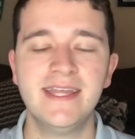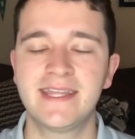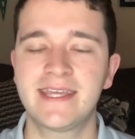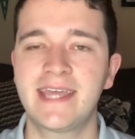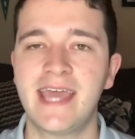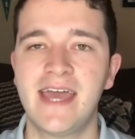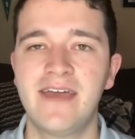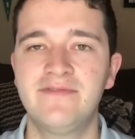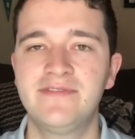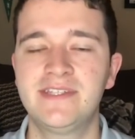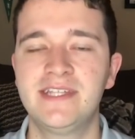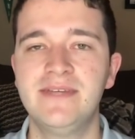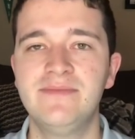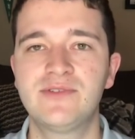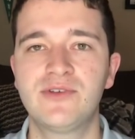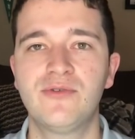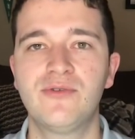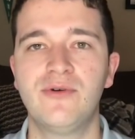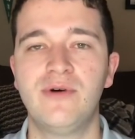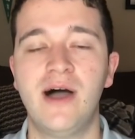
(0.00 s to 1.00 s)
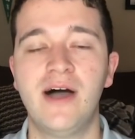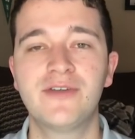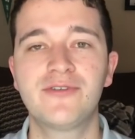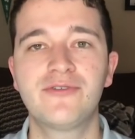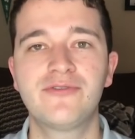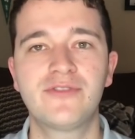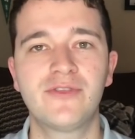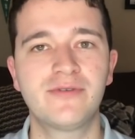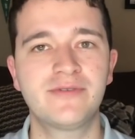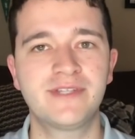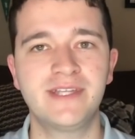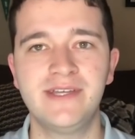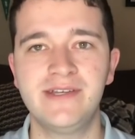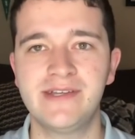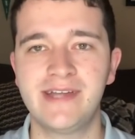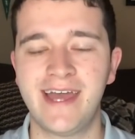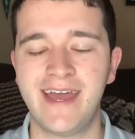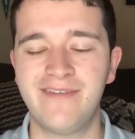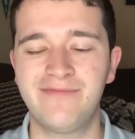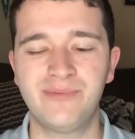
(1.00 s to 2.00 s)
The Cavs team total
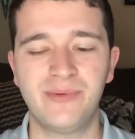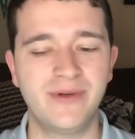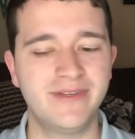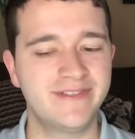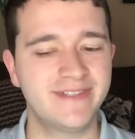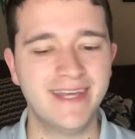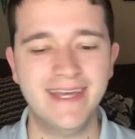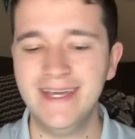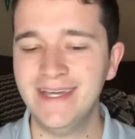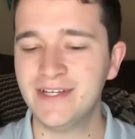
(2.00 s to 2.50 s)
113.5 points.